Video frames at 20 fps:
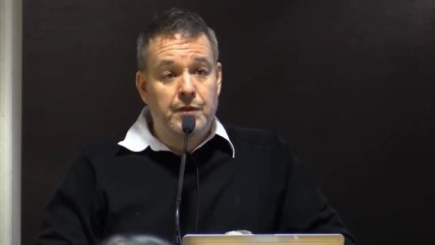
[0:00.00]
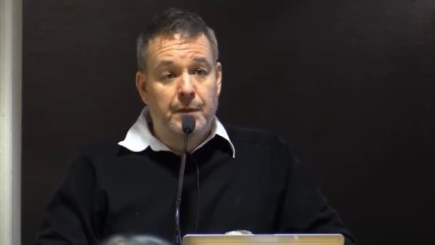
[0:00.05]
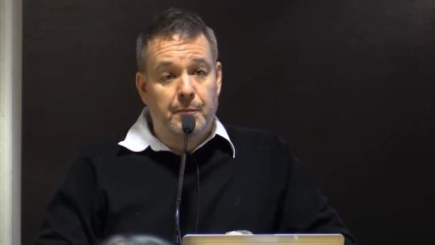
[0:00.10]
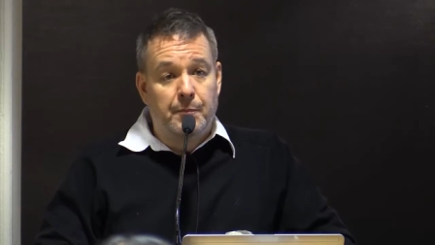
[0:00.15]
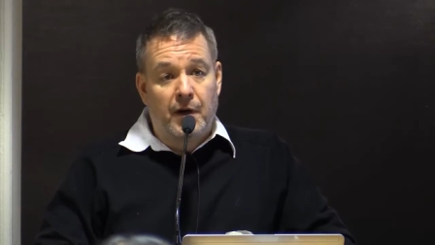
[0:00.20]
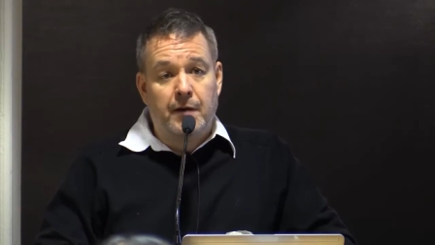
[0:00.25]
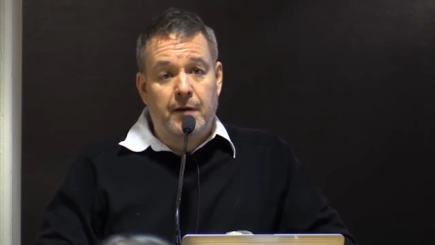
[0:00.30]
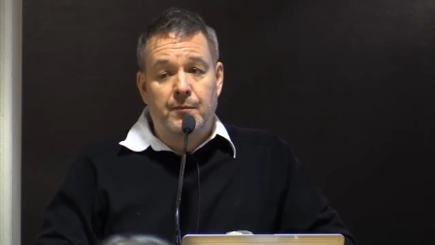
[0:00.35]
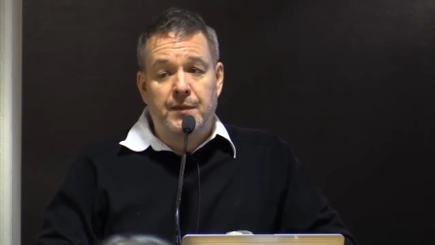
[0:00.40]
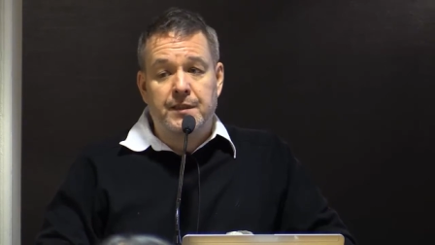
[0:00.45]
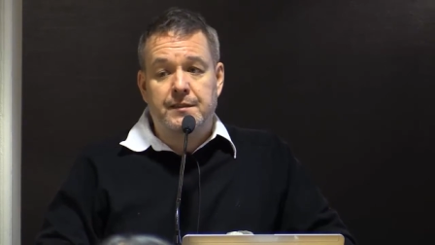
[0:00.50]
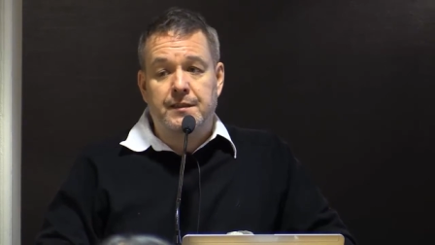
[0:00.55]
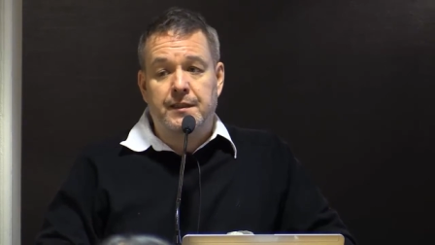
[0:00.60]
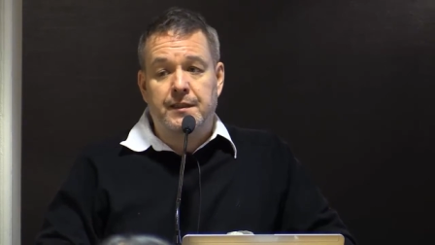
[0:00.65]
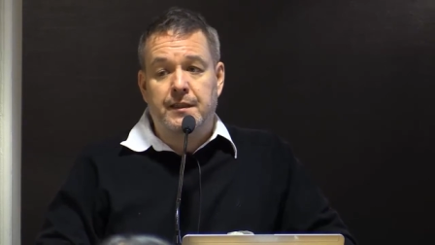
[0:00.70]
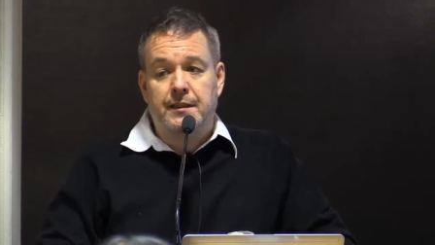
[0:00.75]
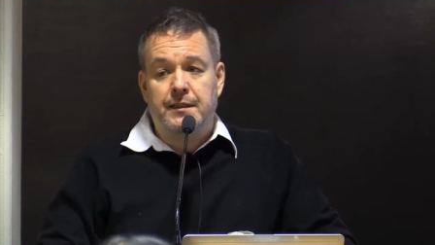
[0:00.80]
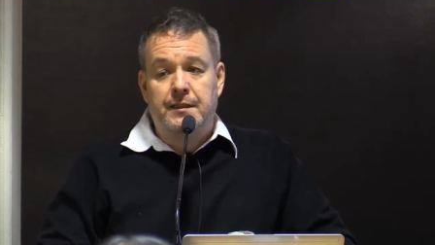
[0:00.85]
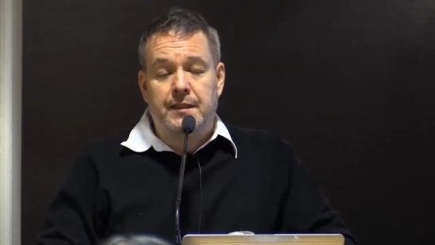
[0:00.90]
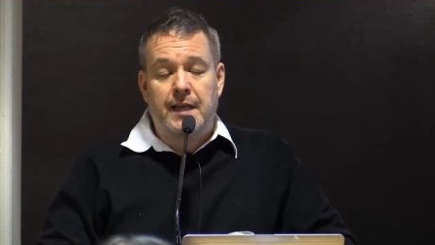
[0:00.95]
departments
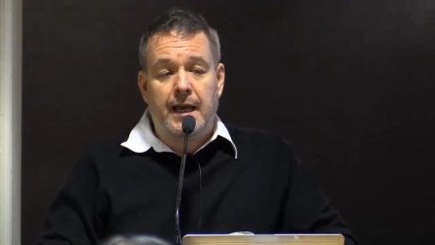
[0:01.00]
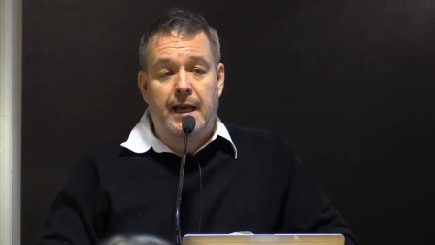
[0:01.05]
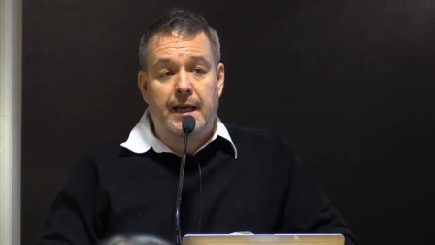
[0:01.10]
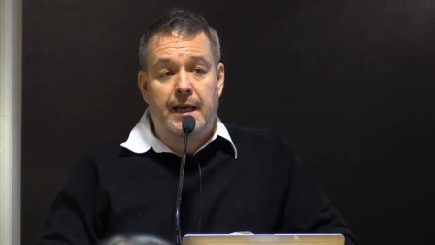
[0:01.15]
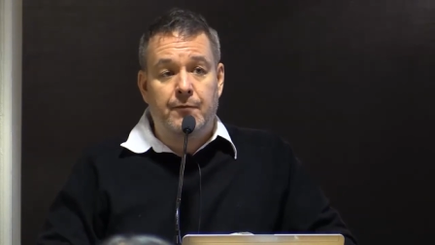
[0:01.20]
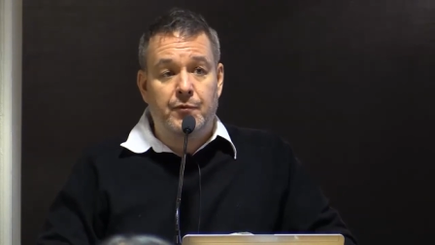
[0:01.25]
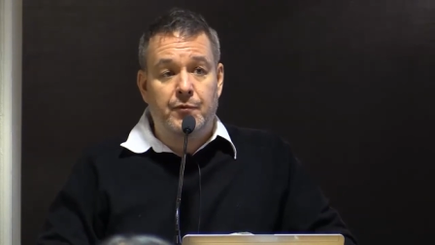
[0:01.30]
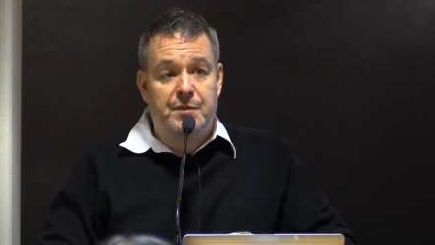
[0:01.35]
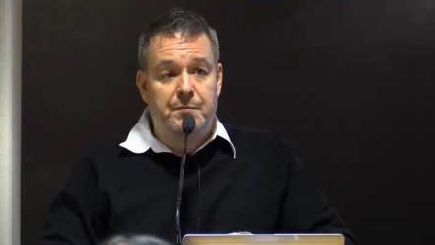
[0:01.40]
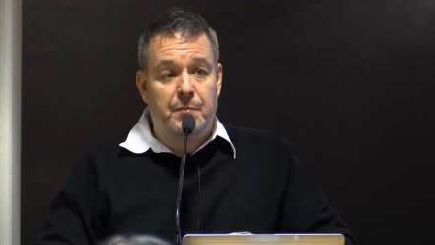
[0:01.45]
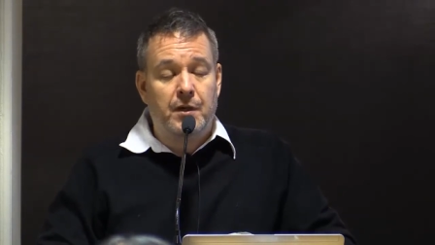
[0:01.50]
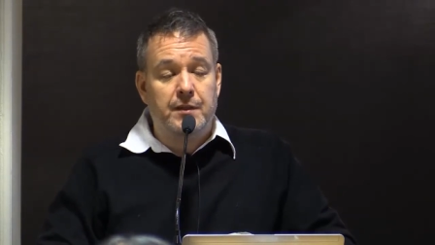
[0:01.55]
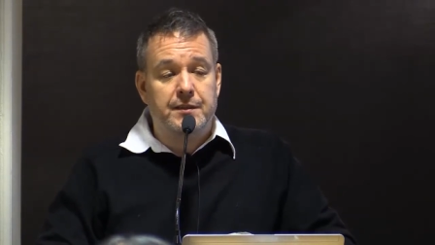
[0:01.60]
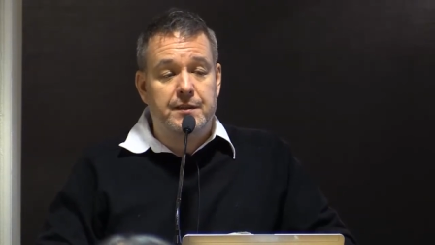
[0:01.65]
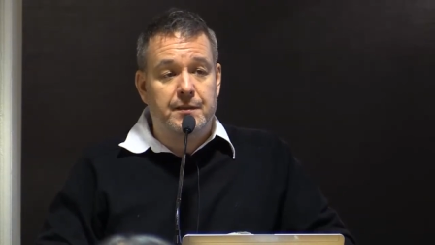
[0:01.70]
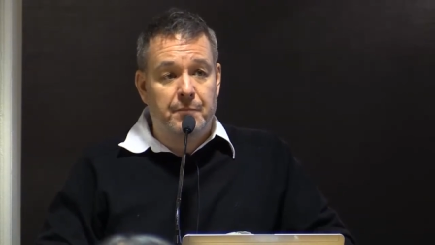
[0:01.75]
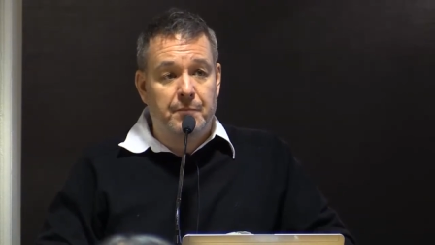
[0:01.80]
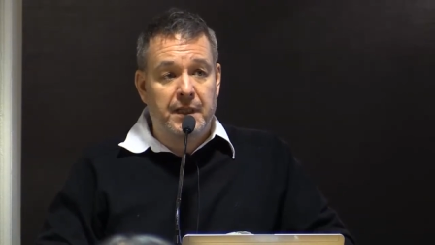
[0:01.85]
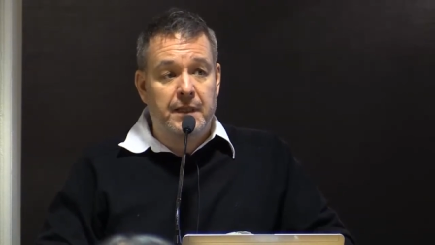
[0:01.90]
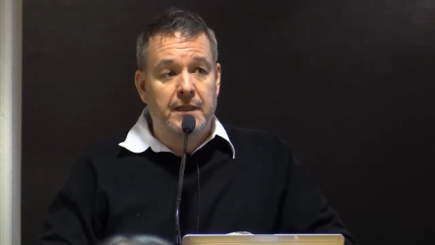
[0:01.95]
that had
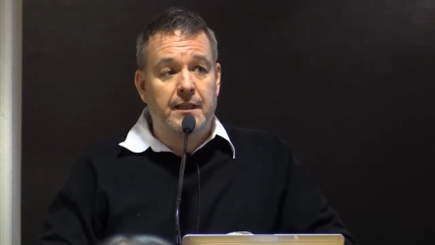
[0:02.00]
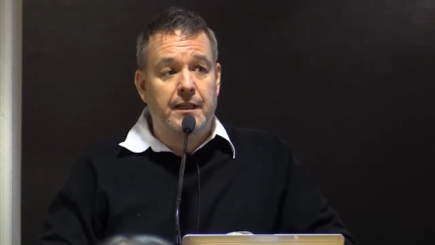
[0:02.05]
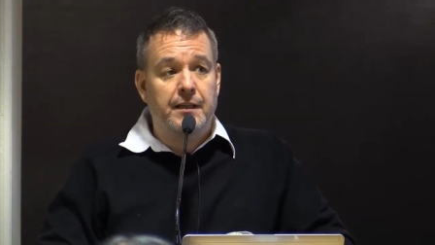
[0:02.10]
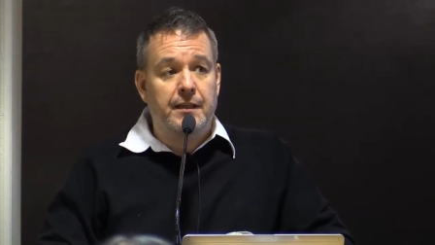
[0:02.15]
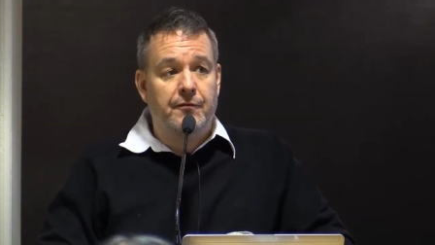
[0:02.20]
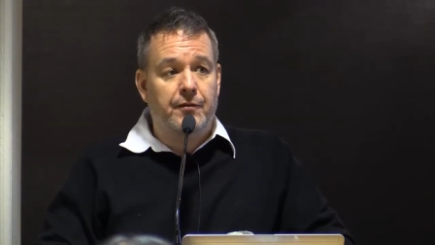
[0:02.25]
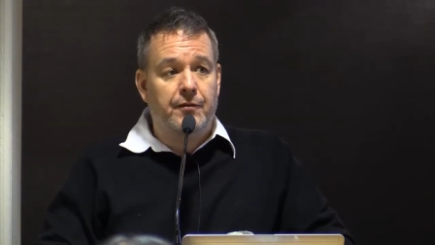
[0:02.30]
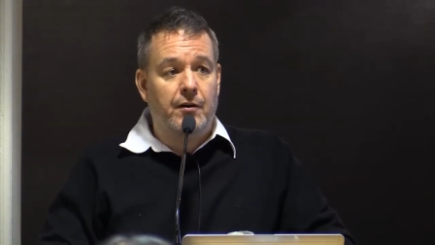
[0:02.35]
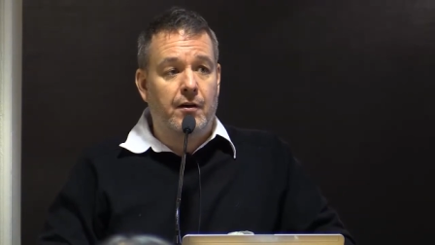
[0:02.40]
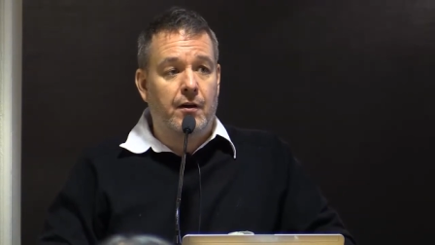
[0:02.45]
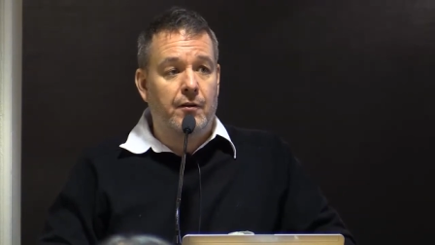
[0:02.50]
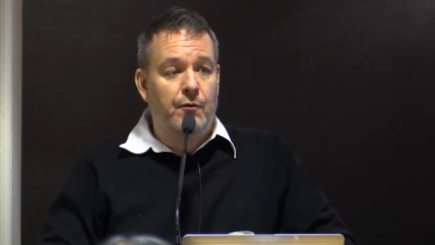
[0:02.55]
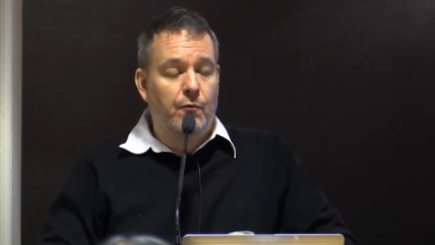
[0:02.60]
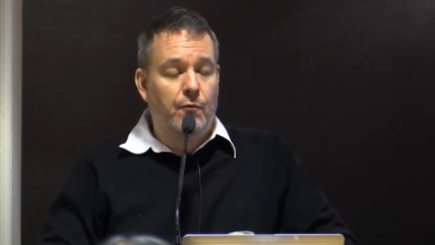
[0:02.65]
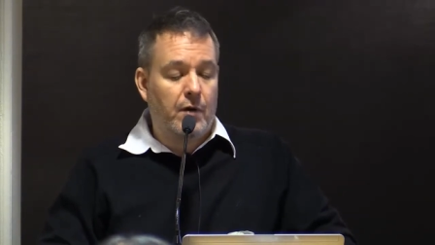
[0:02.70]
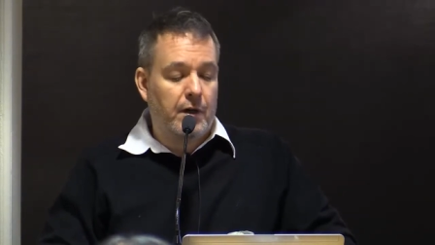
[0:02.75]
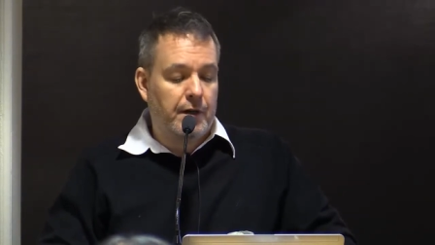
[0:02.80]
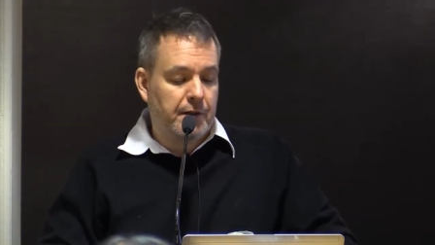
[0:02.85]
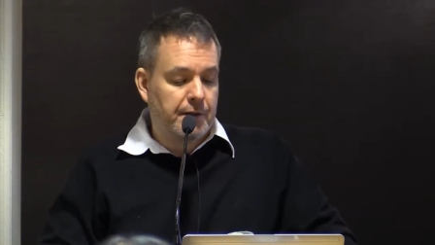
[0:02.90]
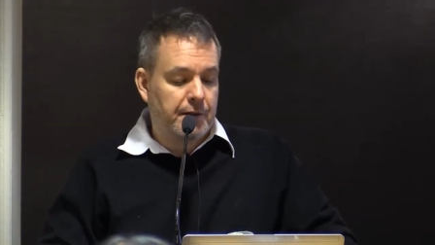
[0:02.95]
responsibility for all the
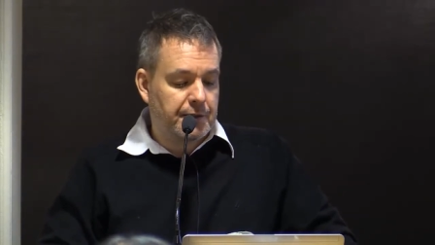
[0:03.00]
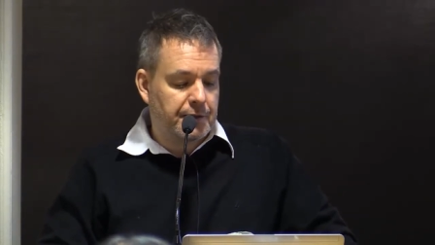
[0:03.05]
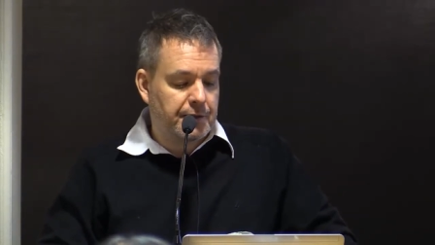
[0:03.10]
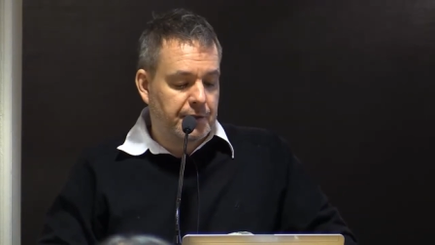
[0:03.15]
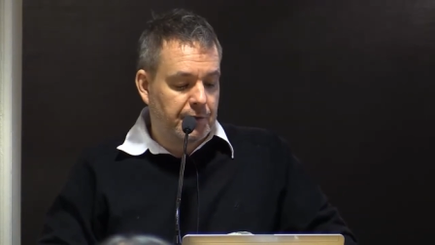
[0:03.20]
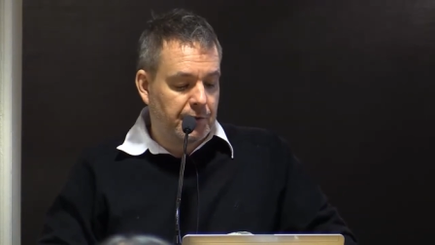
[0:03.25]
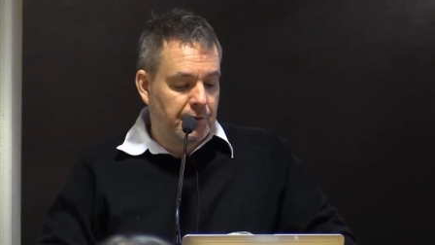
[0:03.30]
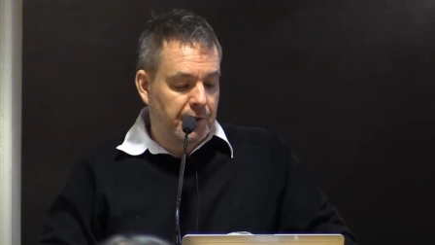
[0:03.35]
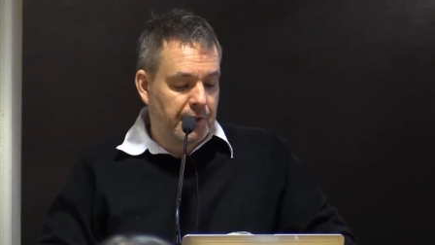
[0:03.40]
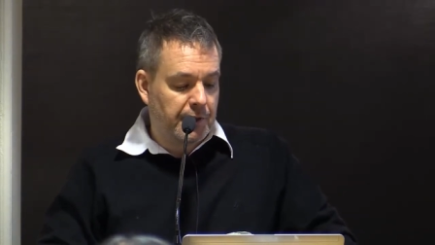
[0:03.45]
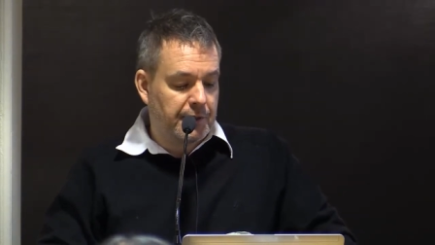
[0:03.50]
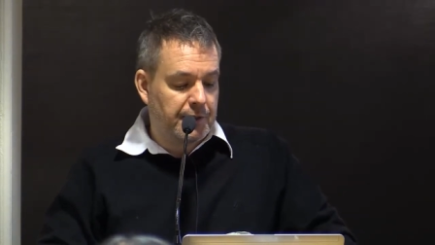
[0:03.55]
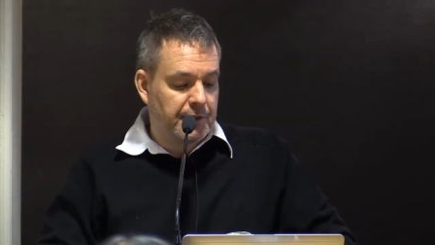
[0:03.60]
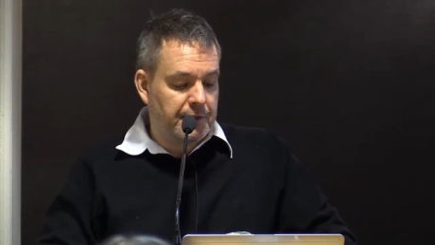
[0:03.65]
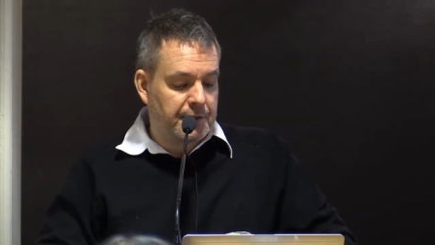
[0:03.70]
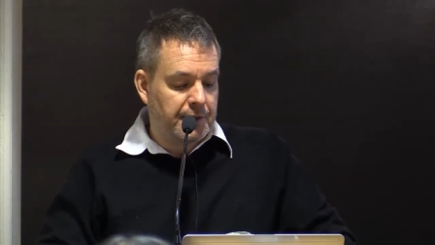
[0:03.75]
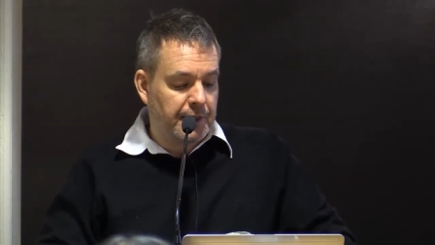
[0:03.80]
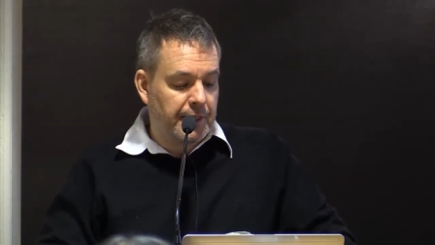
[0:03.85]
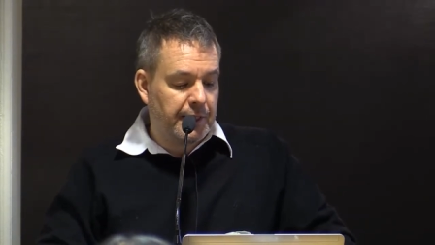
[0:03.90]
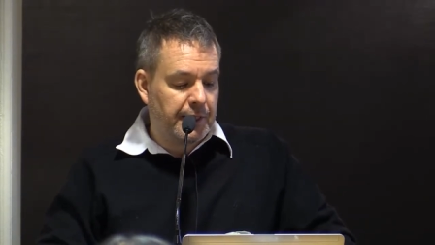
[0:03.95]
water and sewer in the
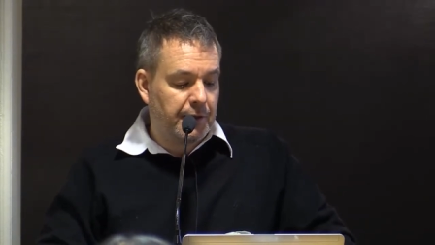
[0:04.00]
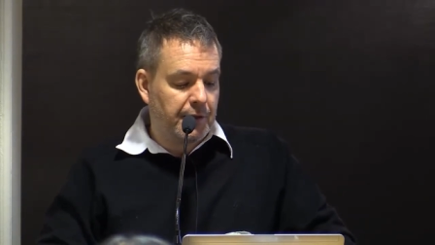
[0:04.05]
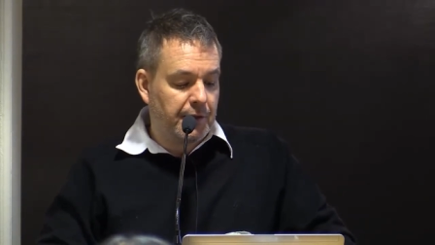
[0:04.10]
city.